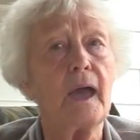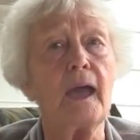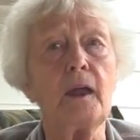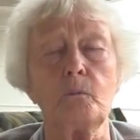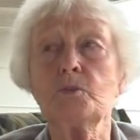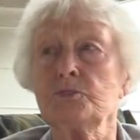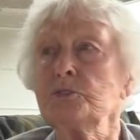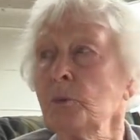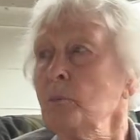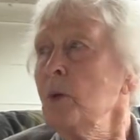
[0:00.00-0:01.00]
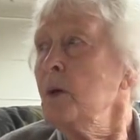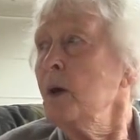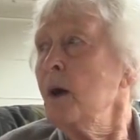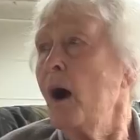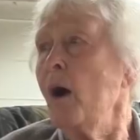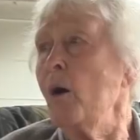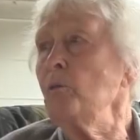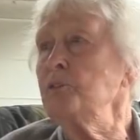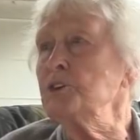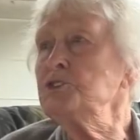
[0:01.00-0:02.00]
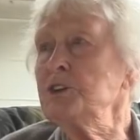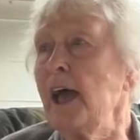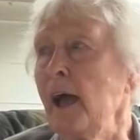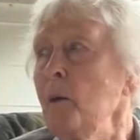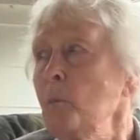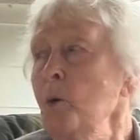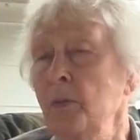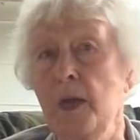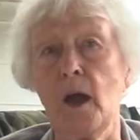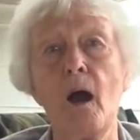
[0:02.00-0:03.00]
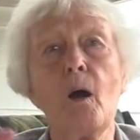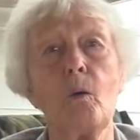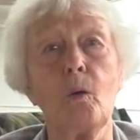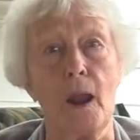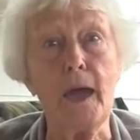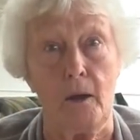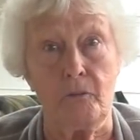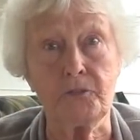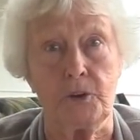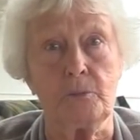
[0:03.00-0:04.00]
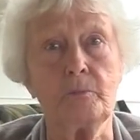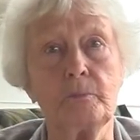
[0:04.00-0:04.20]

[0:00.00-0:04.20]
It was the awfulest time when they all left.